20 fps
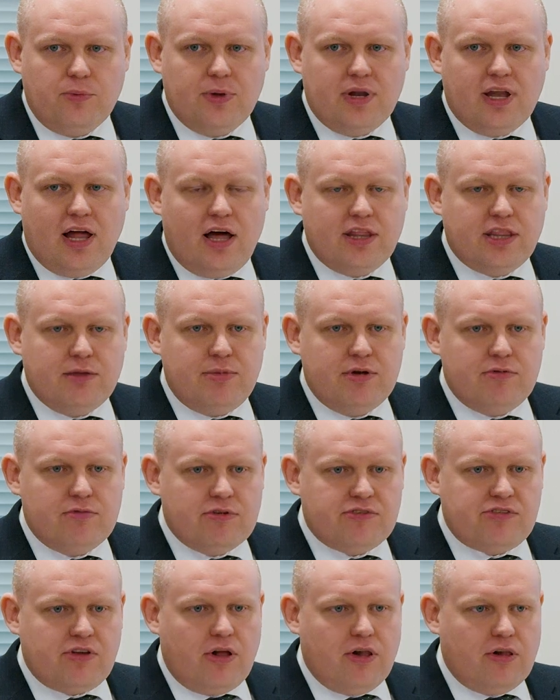will either be
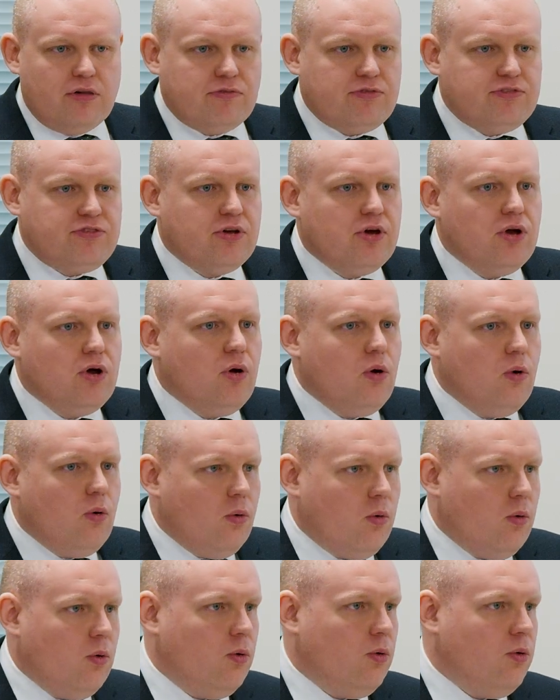resolved
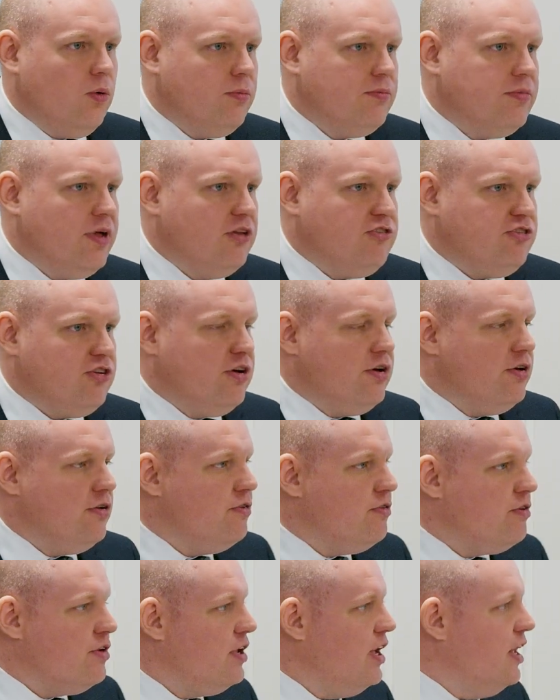or
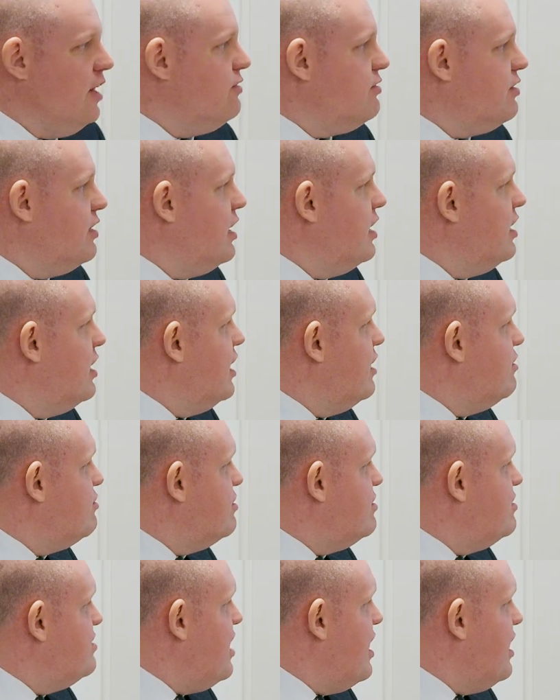adjourned until a
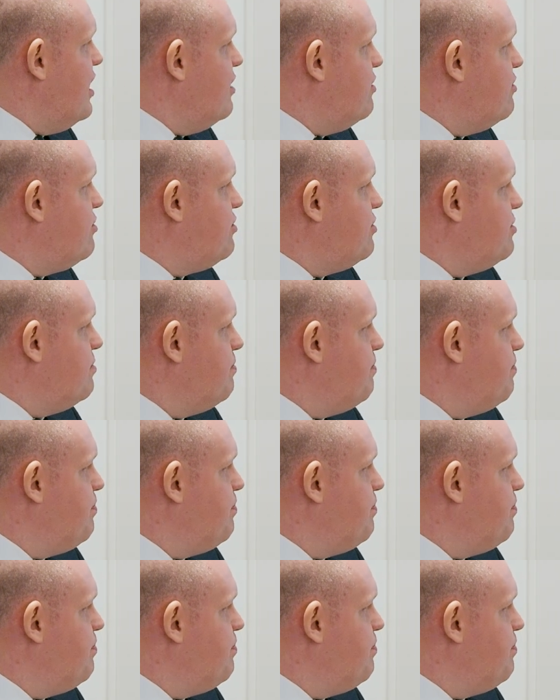later date.